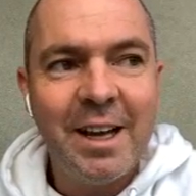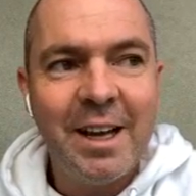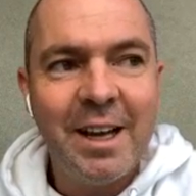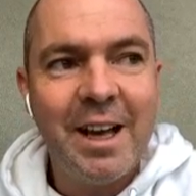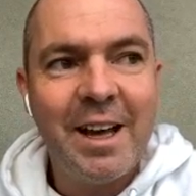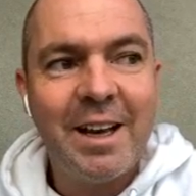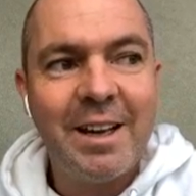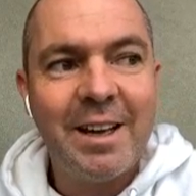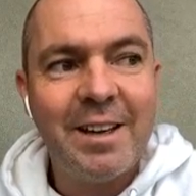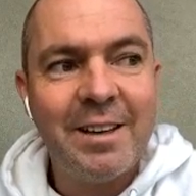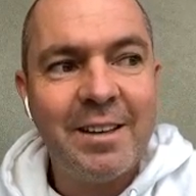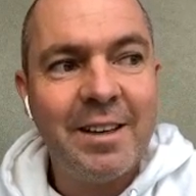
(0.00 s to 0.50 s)

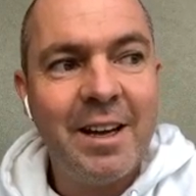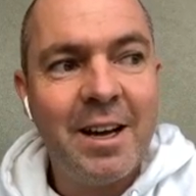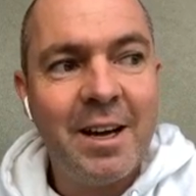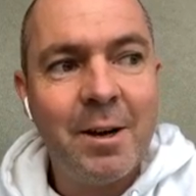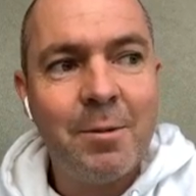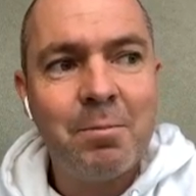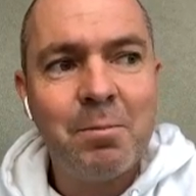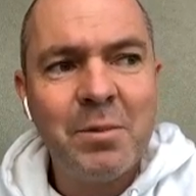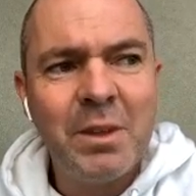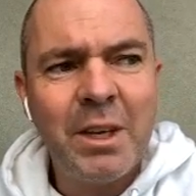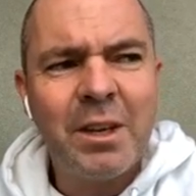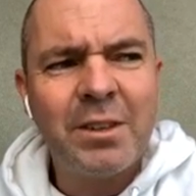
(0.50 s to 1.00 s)
and
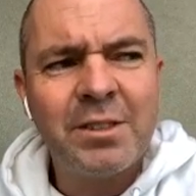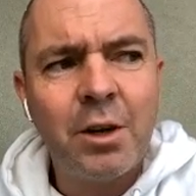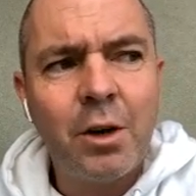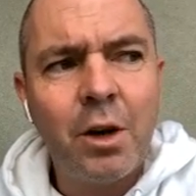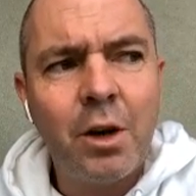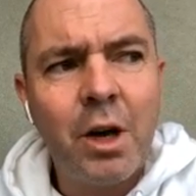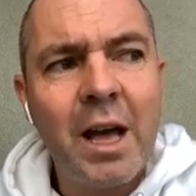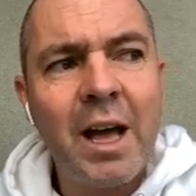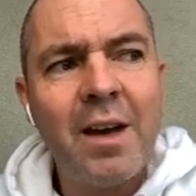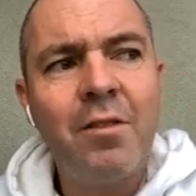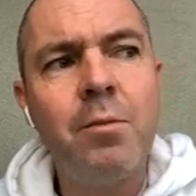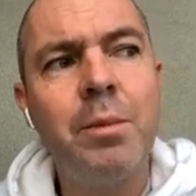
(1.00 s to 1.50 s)
so I
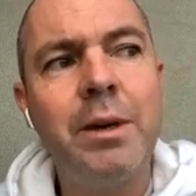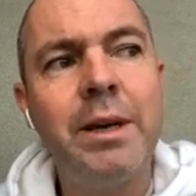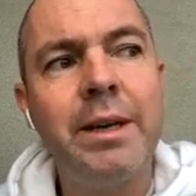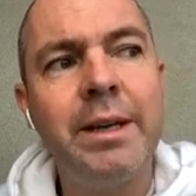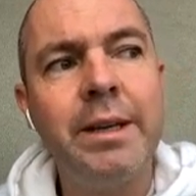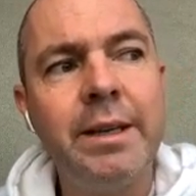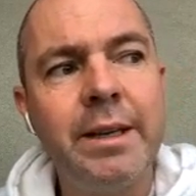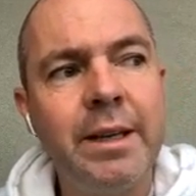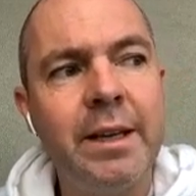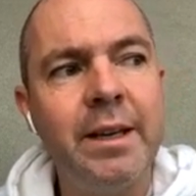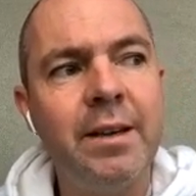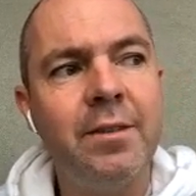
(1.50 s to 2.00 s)
haven't been
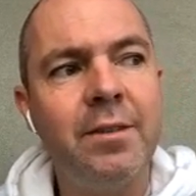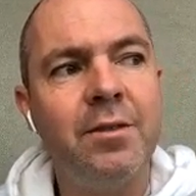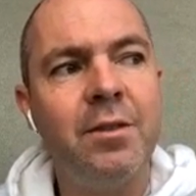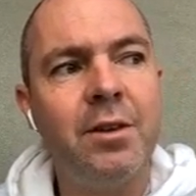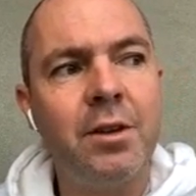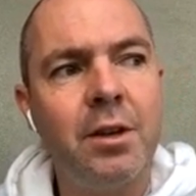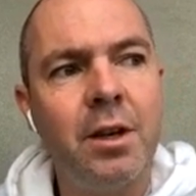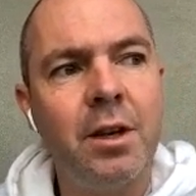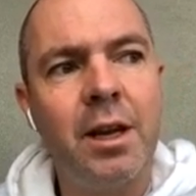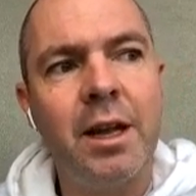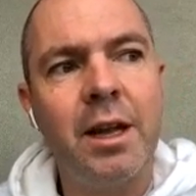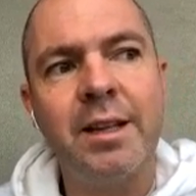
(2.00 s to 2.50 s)
given,
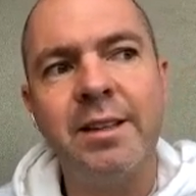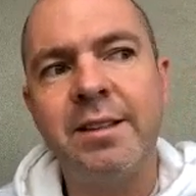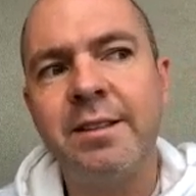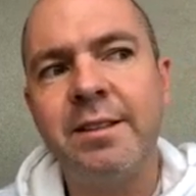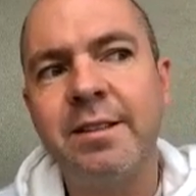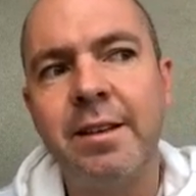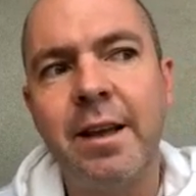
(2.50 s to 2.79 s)
let's say,